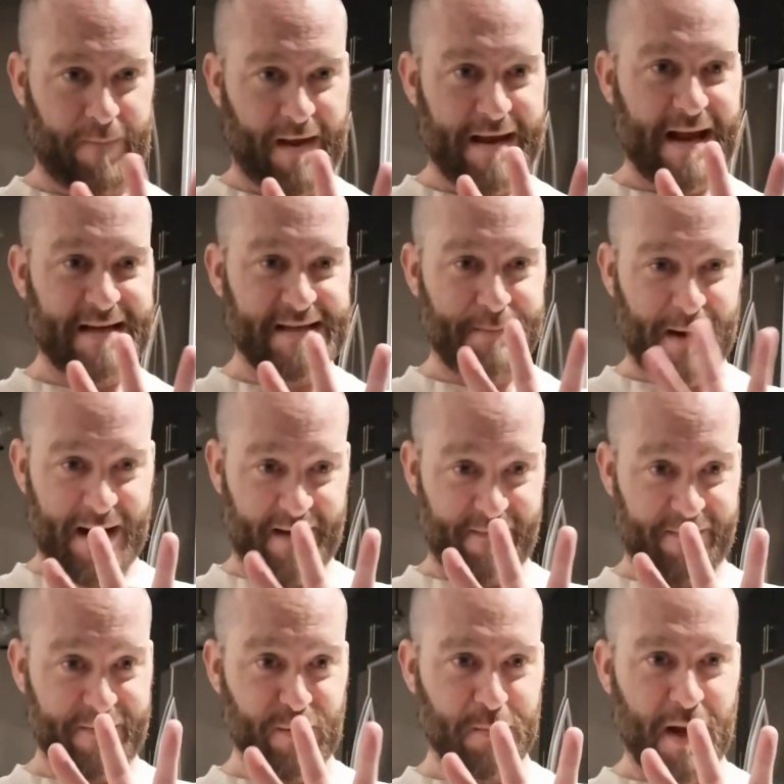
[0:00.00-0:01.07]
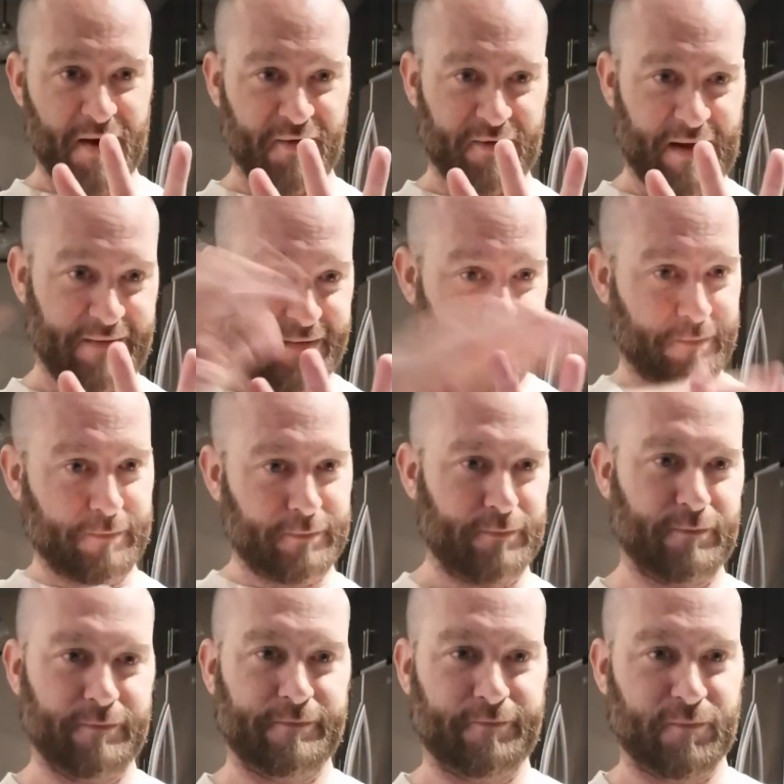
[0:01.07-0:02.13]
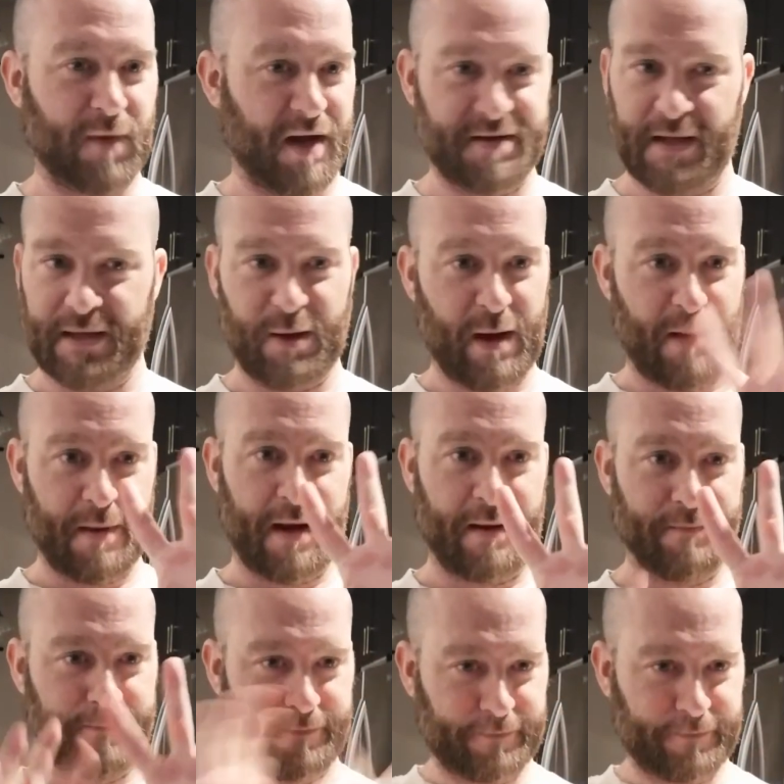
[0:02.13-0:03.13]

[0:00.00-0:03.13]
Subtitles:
Yes, I might have a few bottles left. Not telling you how many.